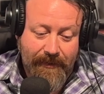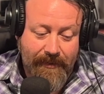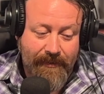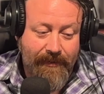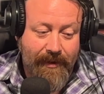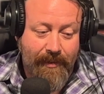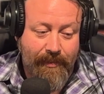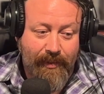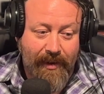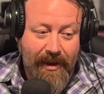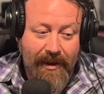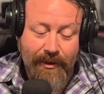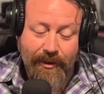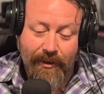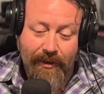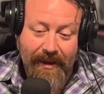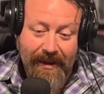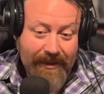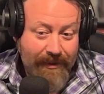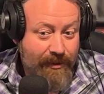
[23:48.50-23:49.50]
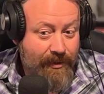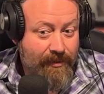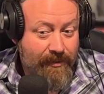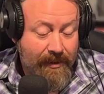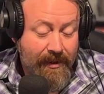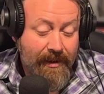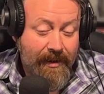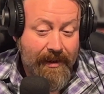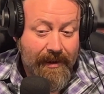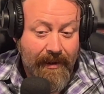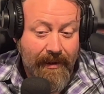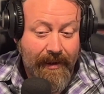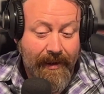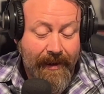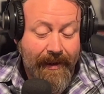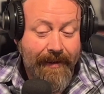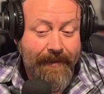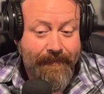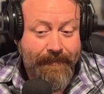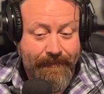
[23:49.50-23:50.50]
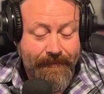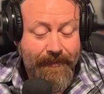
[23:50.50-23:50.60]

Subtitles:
a very predatory industry in LA.